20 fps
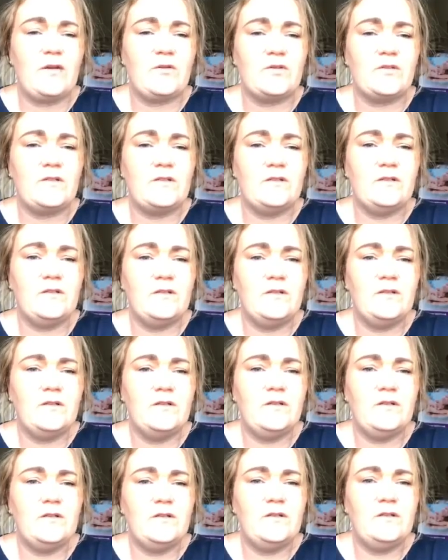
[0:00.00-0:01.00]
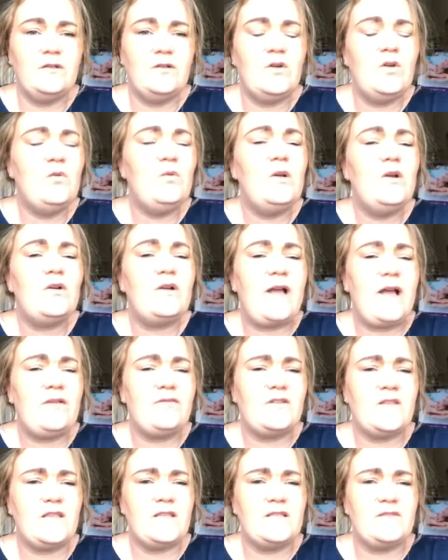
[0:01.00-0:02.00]
out. Who will look
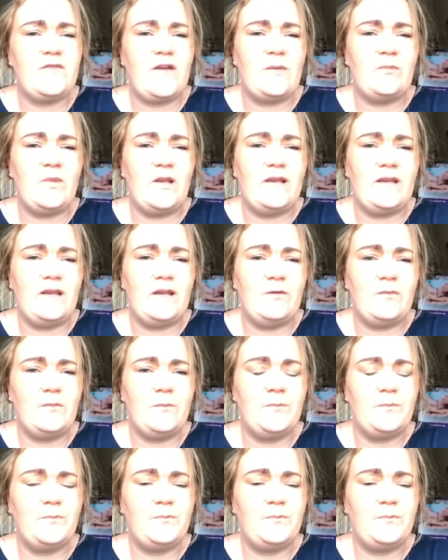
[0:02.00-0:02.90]
after this family now?